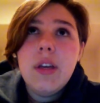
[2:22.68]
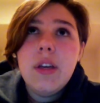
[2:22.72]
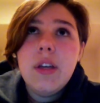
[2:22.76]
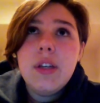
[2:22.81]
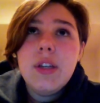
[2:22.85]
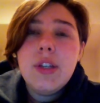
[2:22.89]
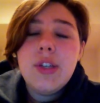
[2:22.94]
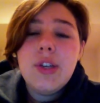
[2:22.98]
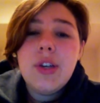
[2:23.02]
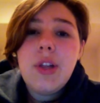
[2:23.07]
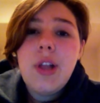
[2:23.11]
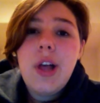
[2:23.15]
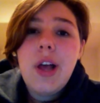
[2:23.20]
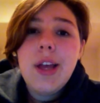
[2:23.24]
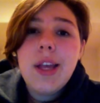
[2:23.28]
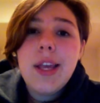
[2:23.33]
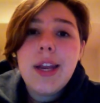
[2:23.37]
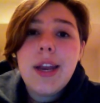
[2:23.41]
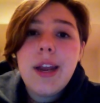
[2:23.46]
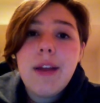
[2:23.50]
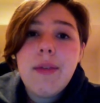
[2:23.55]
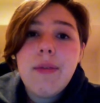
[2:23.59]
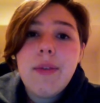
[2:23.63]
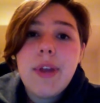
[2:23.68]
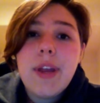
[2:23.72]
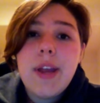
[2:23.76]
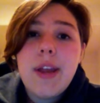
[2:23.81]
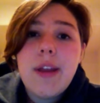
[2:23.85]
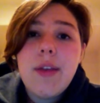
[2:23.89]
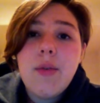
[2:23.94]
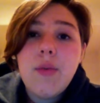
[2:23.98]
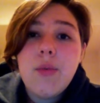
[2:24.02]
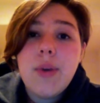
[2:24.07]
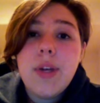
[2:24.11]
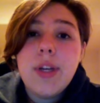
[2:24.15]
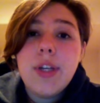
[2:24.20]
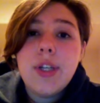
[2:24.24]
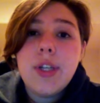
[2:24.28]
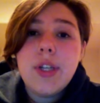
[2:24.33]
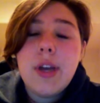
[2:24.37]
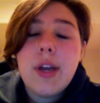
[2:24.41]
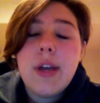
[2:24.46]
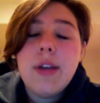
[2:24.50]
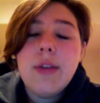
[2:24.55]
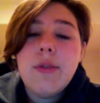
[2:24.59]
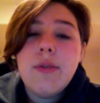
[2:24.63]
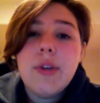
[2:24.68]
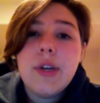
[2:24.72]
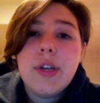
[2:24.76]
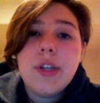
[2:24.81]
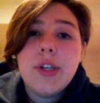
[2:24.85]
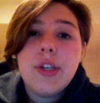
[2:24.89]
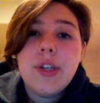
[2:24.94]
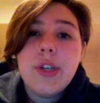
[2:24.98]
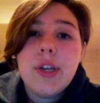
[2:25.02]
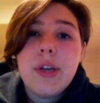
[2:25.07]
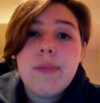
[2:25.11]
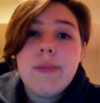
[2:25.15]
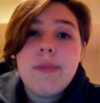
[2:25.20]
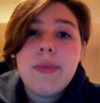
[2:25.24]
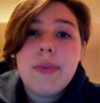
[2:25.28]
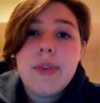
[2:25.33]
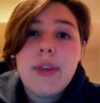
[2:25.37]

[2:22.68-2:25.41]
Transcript: Sherlock and Irene, which I do not ship,